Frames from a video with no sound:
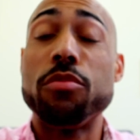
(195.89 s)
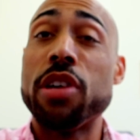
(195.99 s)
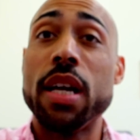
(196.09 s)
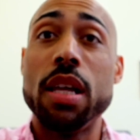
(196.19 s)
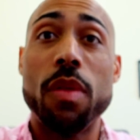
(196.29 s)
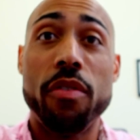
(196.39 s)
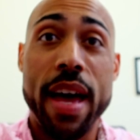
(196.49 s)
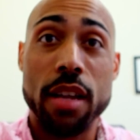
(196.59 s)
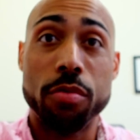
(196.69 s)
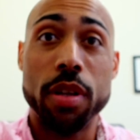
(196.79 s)
I'm trying to keep the
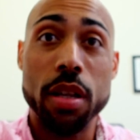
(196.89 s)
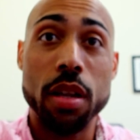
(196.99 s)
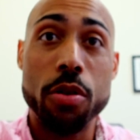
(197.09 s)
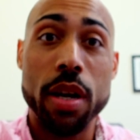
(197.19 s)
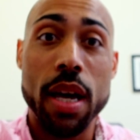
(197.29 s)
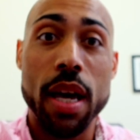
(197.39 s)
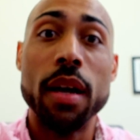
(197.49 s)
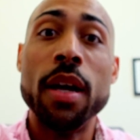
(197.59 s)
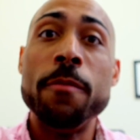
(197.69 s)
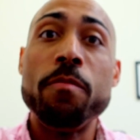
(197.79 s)
fats really low
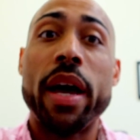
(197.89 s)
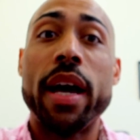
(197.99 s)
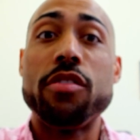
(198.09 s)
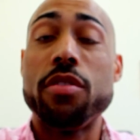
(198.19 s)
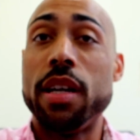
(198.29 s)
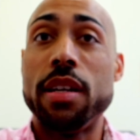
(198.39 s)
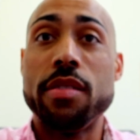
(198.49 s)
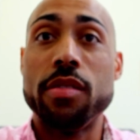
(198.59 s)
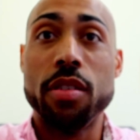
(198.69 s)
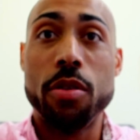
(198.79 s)
today uh, so that it
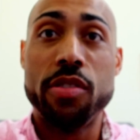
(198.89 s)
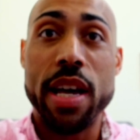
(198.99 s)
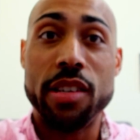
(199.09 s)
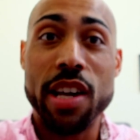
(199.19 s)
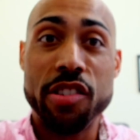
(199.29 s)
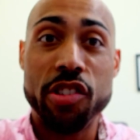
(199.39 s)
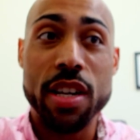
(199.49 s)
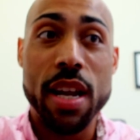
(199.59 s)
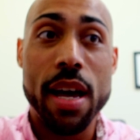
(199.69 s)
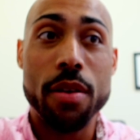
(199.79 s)
doesn't slow
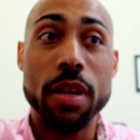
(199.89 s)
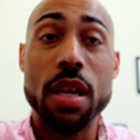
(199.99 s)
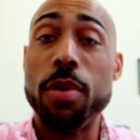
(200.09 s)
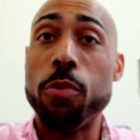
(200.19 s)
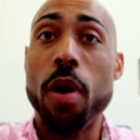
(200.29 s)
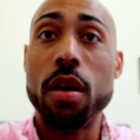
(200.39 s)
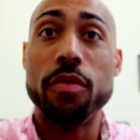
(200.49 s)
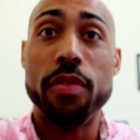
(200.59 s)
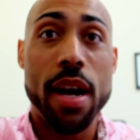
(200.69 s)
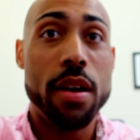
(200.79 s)
digestion down, keeping water
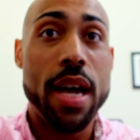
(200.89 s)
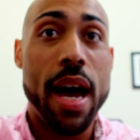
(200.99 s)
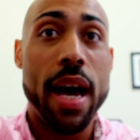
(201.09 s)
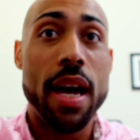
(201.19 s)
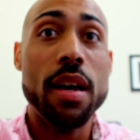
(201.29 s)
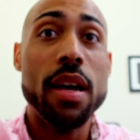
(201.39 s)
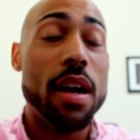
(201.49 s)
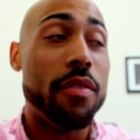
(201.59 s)
very high.